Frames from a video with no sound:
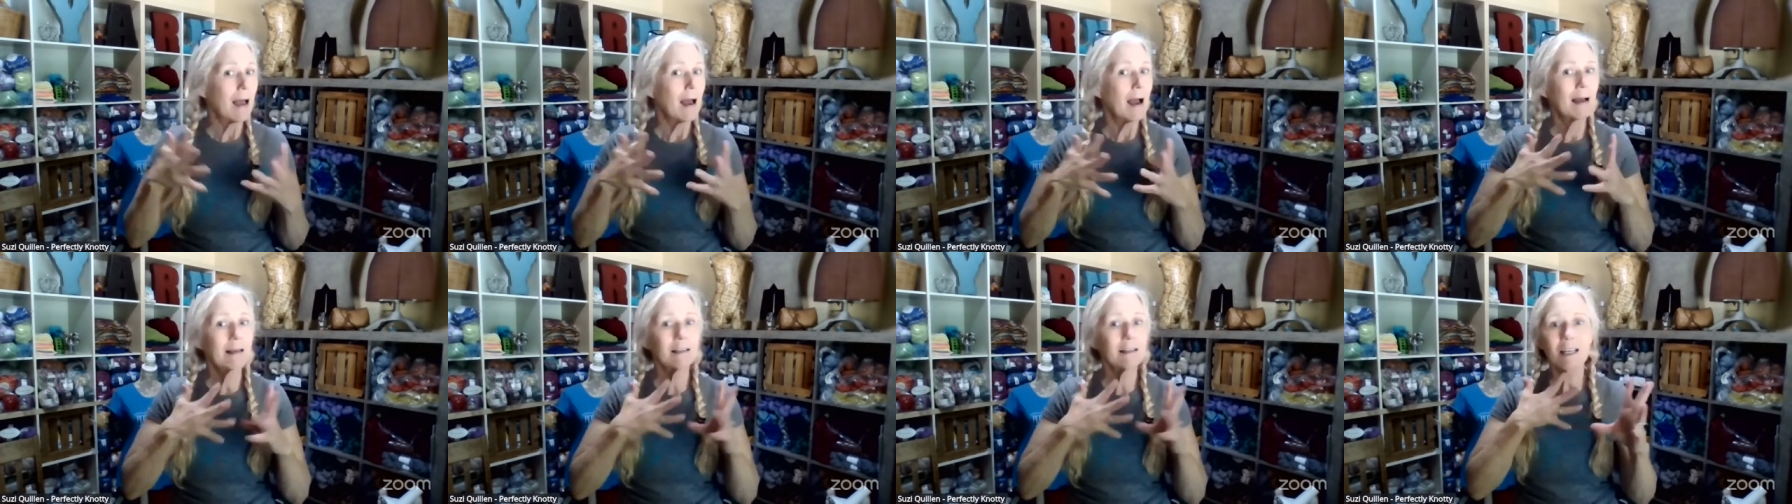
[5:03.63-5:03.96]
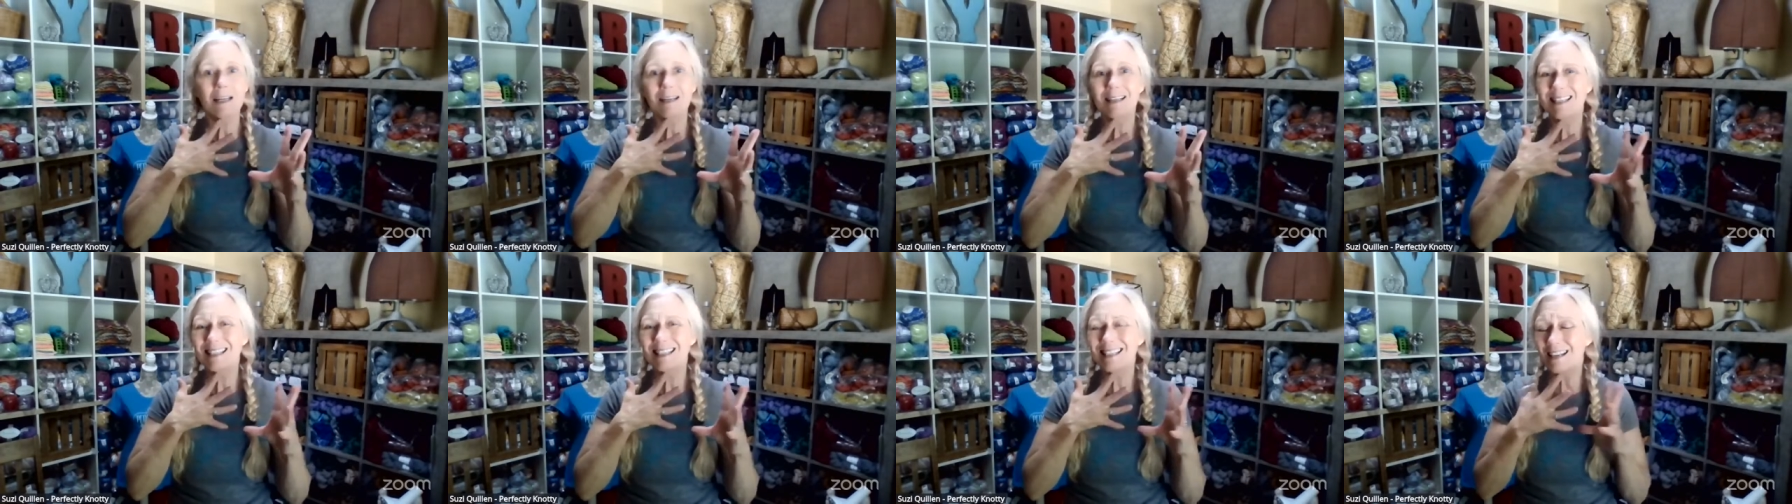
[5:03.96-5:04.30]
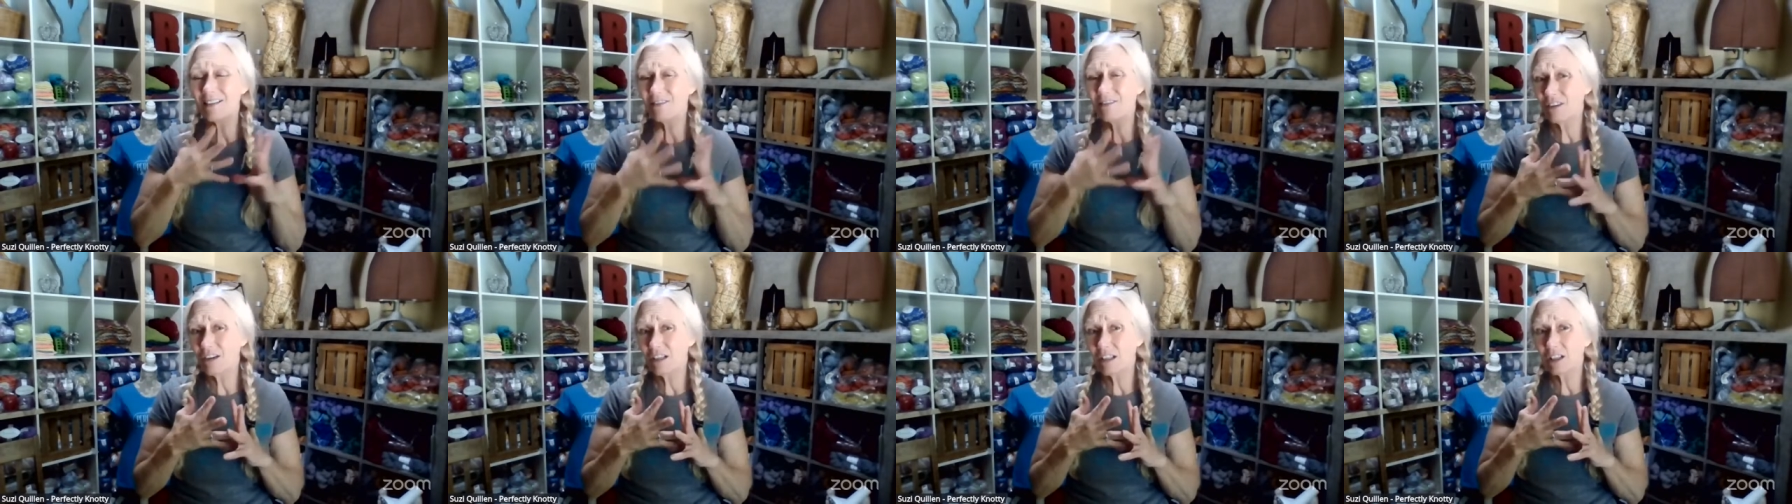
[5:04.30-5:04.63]
has a
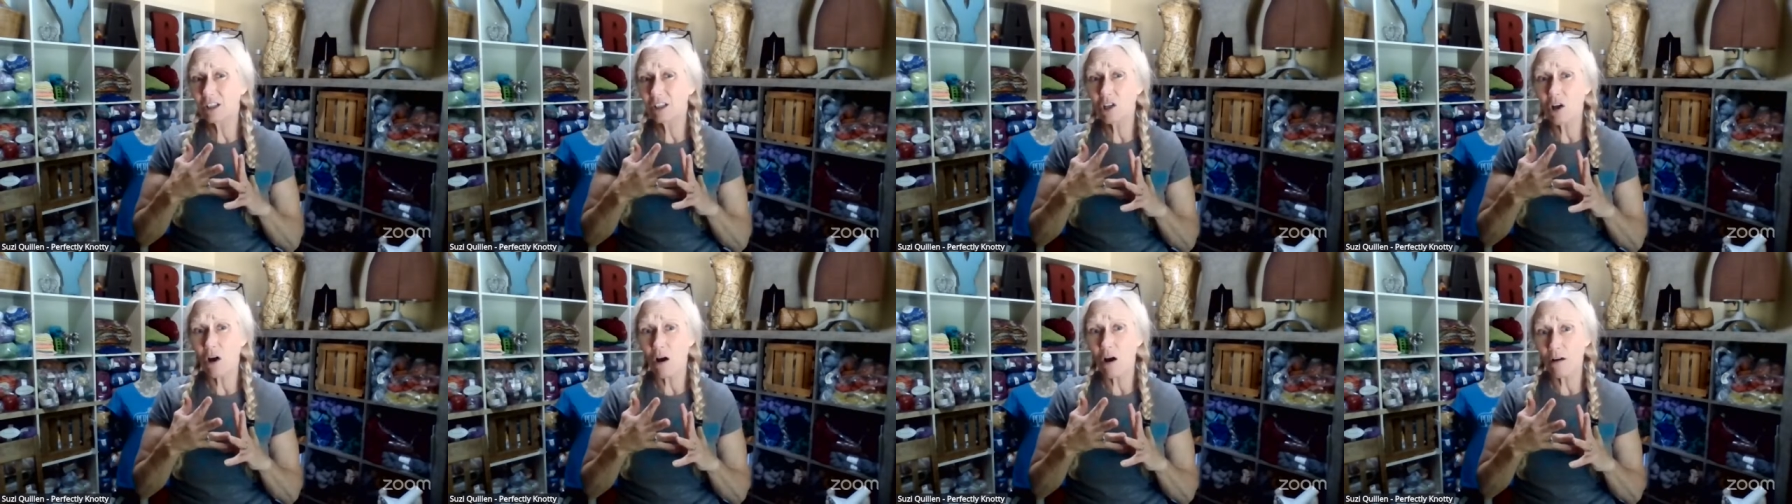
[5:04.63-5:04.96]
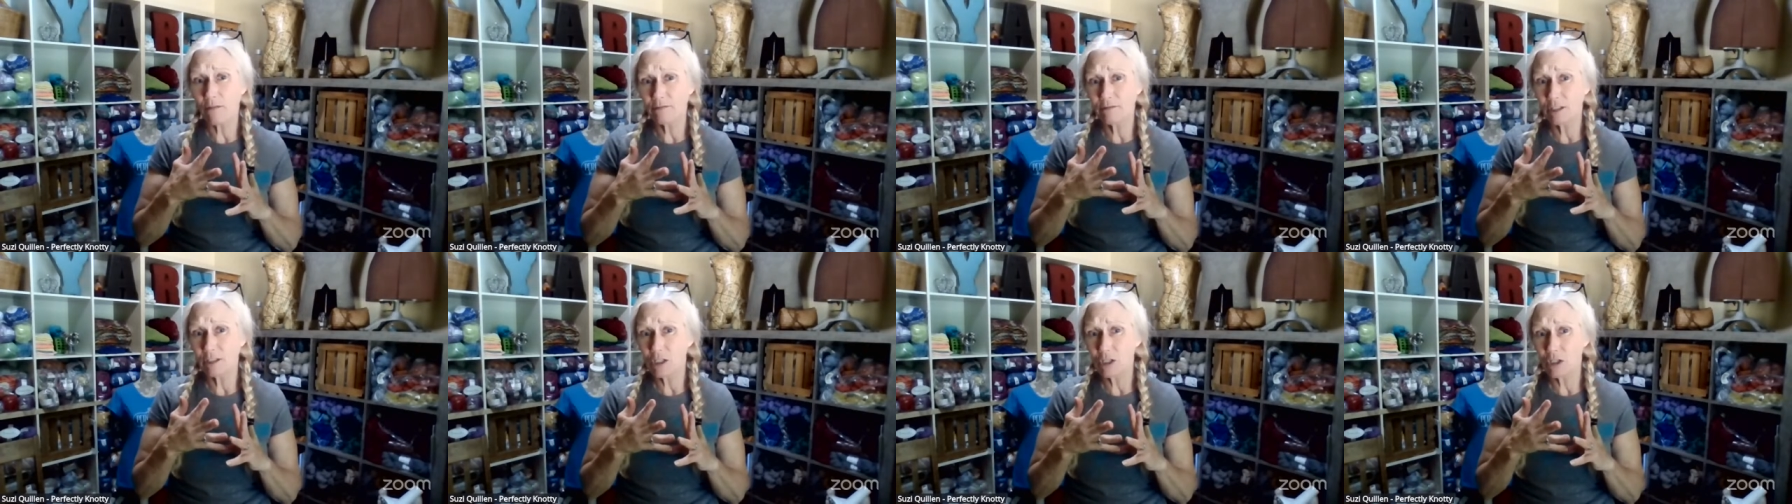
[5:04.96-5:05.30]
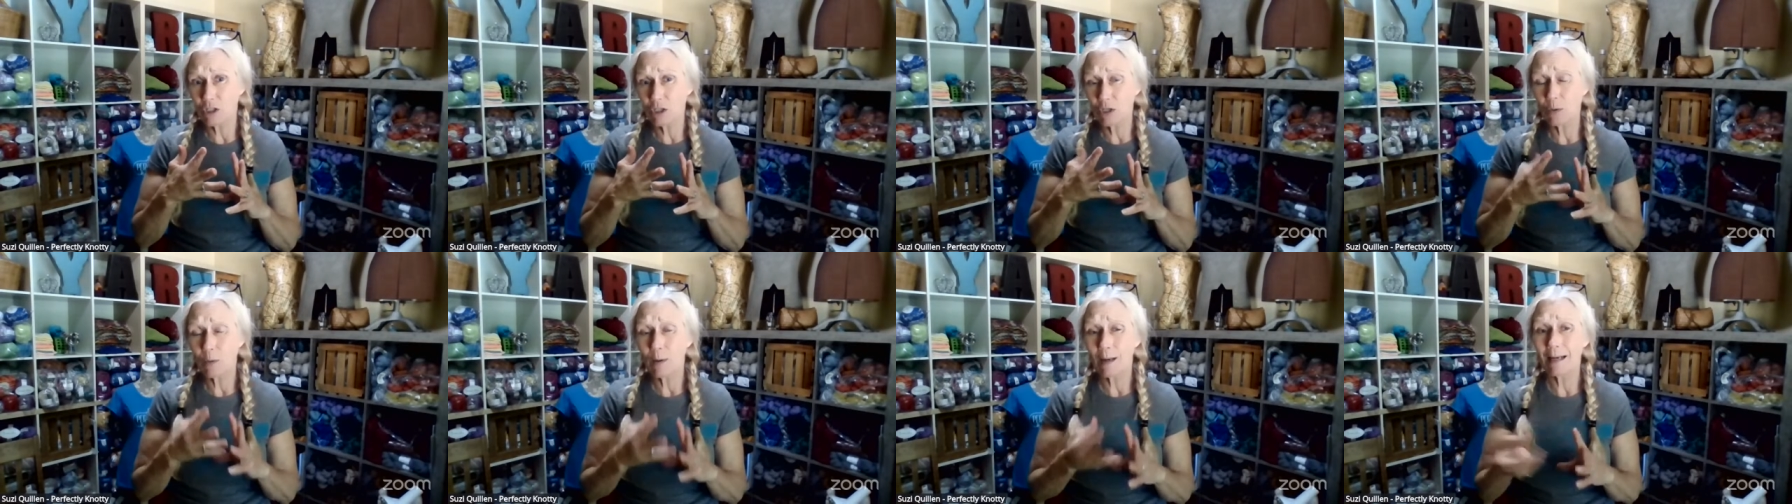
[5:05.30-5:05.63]
different loft
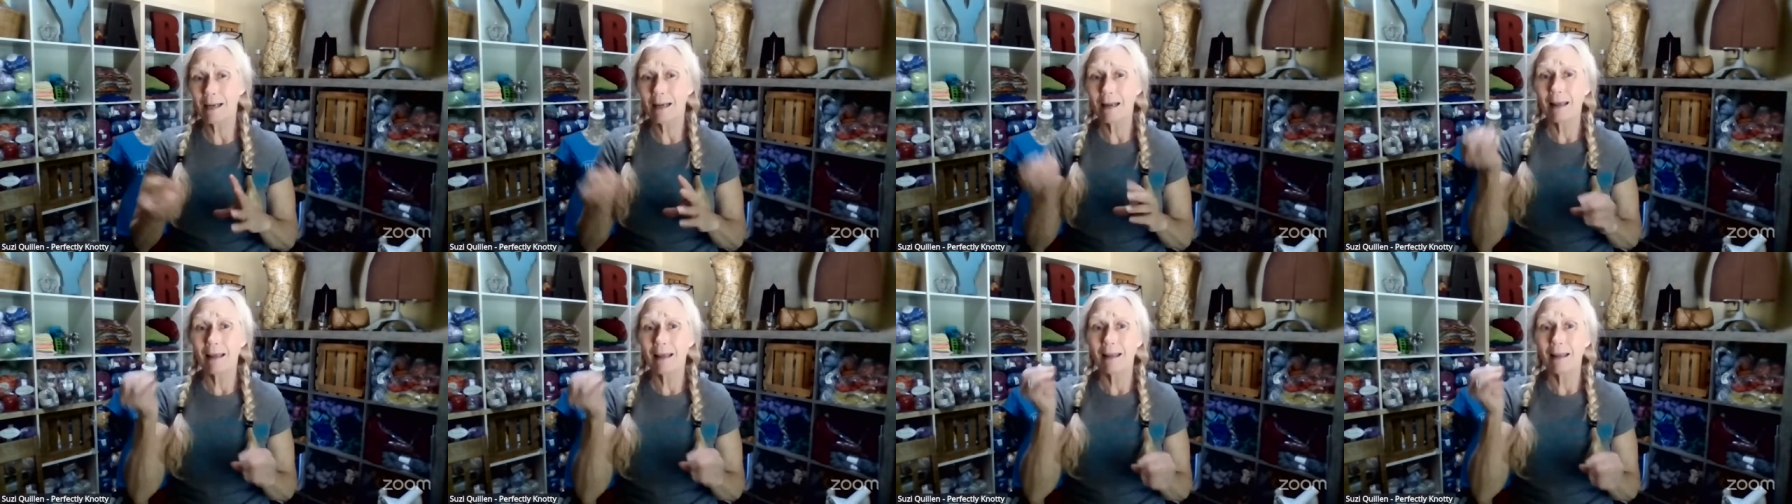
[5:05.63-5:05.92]
to it